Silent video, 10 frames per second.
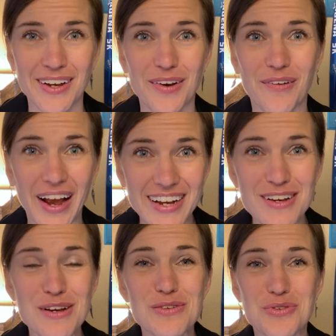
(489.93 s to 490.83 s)
right?
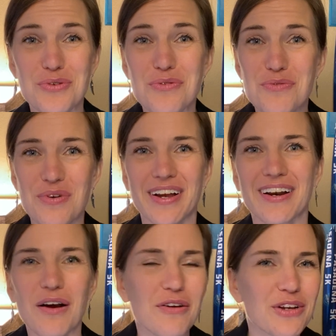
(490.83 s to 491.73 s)
So when,
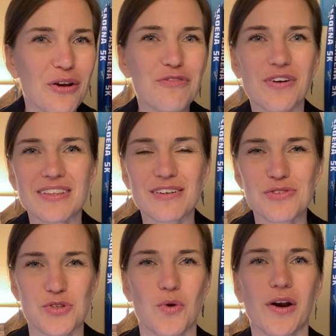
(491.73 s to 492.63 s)
you know, fun little
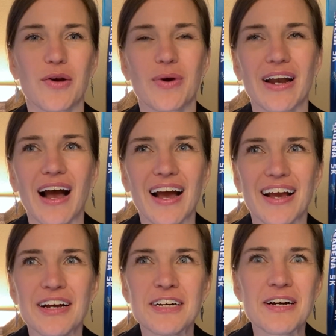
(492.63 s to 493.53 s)
story, when
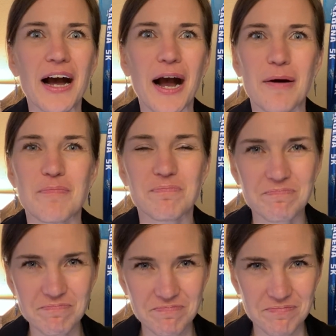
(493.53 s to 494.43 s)
I,
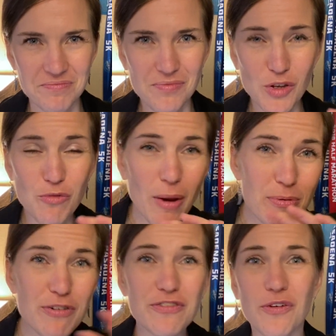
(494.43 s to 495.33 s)
right
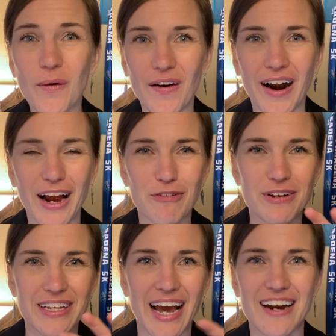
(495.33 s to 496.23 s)
before I
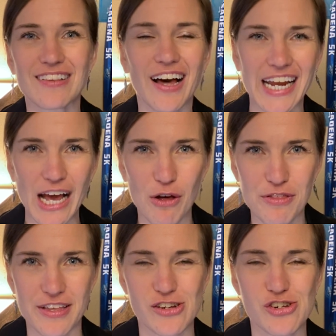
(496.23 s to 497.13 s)
really had a lot of
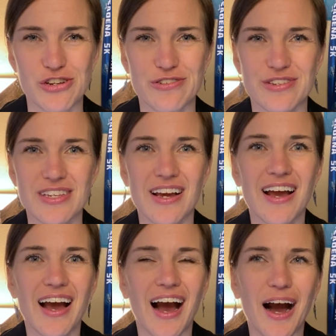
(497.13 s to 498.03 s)
health issues,
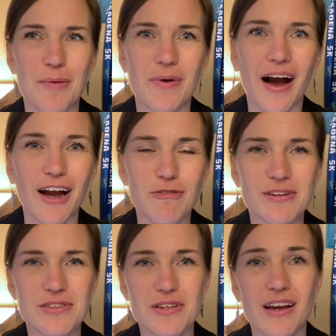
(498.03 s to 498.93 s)
I
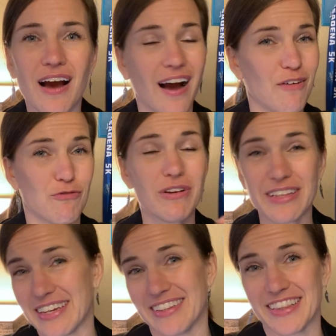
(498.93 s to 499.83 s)
was
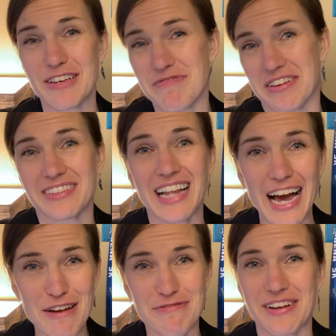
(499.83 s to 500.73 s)
really living
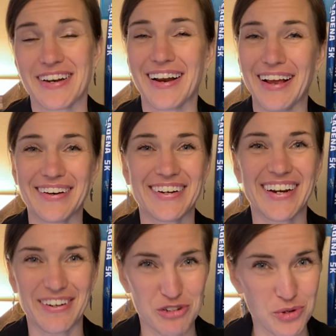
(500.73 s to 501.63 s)
life and
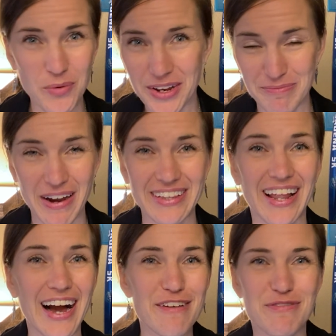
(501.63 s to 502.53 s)
enjoying my
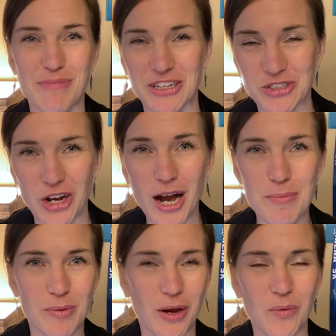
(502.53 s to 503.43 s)
life and my job
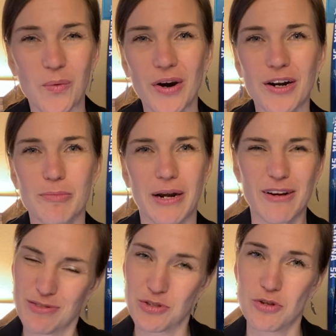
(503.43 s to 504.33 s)
and my work, but I
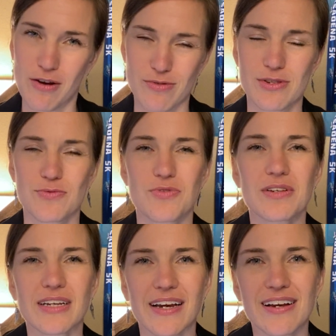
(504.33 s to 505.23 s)
was
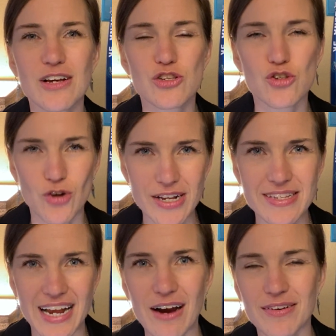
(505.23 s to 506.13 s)
really
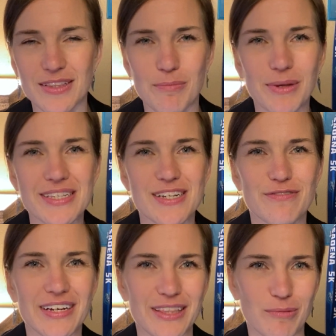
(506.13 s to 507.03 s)
stressed out in the midst of
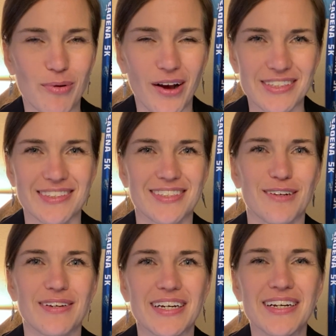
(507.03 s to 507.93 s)
it, in the process
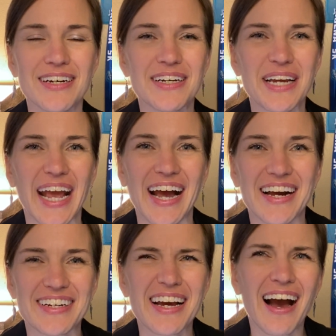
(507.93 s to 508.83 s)
of it.
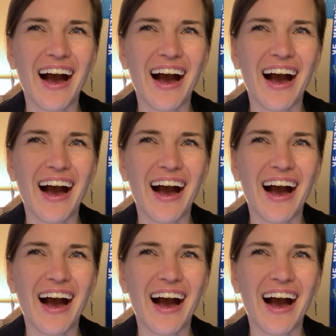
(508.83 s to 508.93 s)
And